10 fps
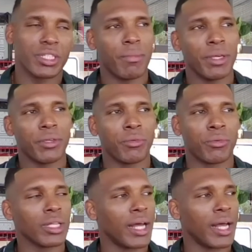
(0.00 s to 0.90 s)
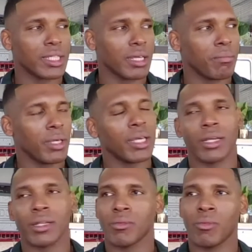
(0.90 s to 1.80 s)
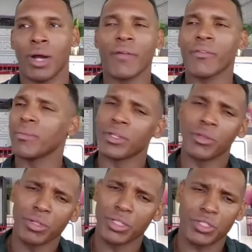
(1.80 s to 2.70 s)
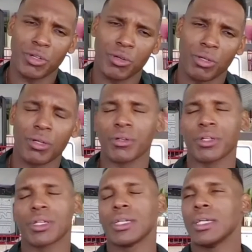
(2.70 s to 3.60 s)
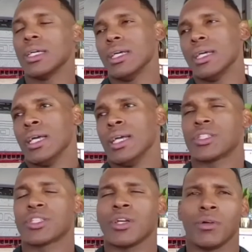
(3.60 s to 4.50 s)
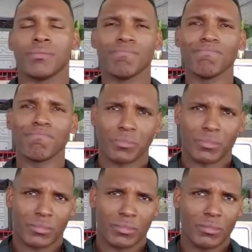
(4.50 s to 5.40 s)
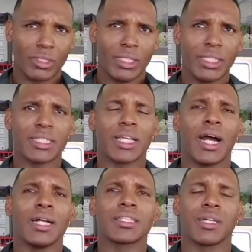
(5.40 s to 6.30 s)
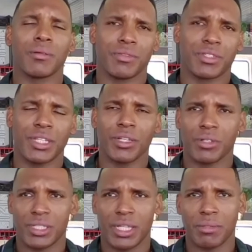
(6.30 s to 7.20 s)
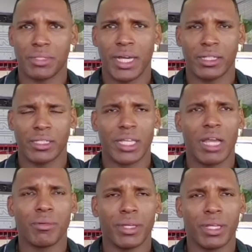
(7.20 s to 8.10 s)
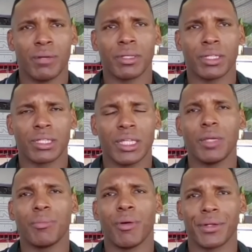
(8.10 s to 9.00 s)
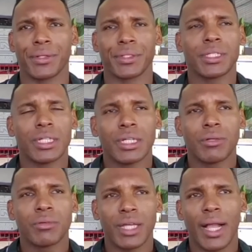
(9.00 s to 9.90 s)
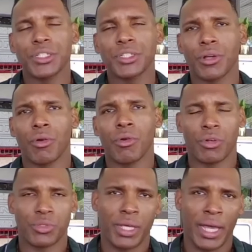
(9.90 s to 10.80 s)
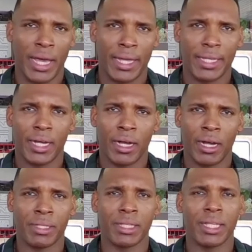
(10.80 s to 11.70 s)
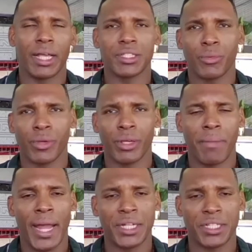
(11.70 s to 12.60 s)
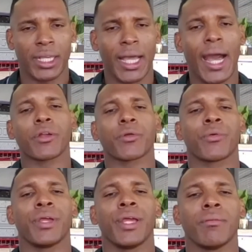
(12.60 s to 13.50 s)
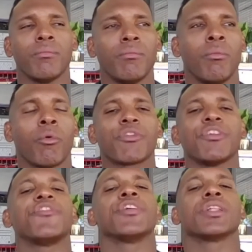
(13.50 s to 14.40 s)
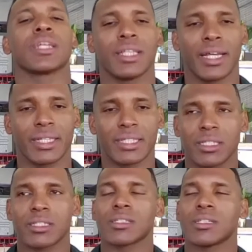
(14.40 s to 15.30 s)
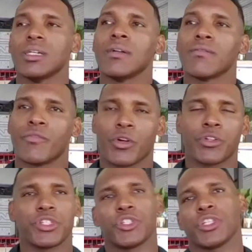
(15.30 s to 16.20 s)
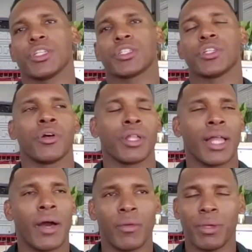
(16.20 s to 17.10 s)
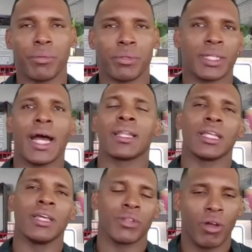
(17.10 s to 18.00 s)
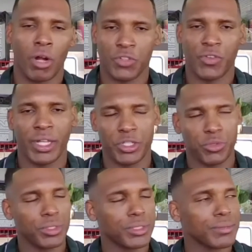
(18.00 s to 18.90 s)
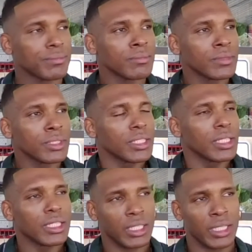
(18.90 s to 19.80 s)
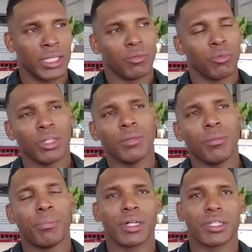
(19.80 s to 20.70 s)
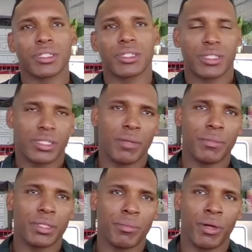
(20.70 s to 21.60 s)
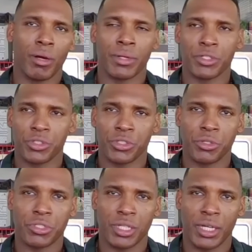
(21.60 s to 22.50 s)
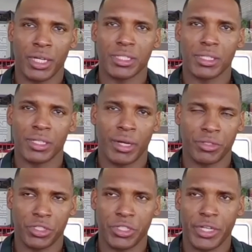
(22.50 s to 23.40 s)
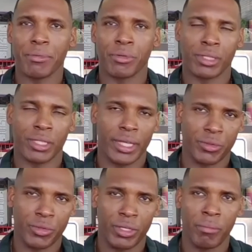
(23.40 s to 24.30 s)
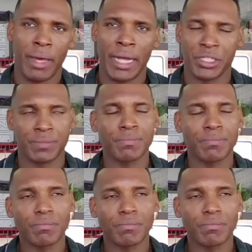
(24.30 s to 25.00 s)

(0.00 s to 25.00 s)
that make you realize, like, man, why have we been doing this so wrong? And so this concept of sitting on the same side of the table and becoming a thinking partner was actually a course we had in Legacy Reimagined, like how to create more fulfilling legacies versus just, allowing people to die and leave a large financial one. And one of the books Timothy Belber introduced to us, that was a chapter in Legacy Reimagined,